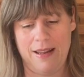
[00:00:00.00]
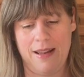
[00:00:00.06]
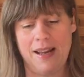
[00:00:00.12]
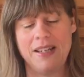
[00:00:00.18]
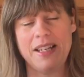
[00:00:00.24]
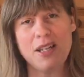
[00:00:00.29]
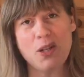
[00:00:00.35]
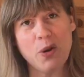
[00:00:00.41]

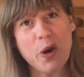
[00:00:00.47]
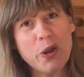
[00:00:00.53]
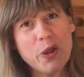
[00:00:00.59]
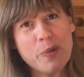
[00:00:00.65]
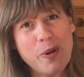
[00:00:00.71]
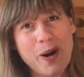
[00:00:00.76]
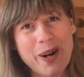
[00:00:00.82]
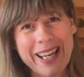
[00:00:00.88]
I did do it on
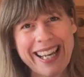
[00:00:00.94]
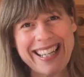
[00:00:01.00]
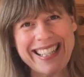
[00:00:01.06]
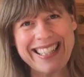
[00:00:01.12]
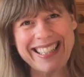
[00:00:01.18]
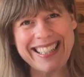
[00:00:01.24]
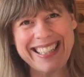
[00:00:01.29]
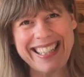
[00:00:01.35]
the
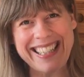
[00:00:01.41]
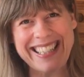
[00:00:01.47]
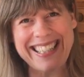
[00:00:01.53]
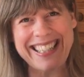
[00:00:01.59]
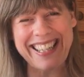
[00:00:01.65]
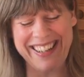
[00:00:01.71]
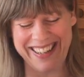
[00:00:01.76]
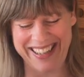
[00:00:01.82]
pockets
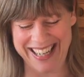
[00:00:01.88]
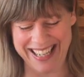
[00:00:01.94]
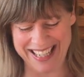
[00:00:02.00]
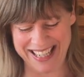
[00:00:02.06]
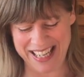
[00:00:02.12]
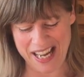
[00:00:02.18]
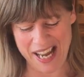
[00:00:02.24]
inside.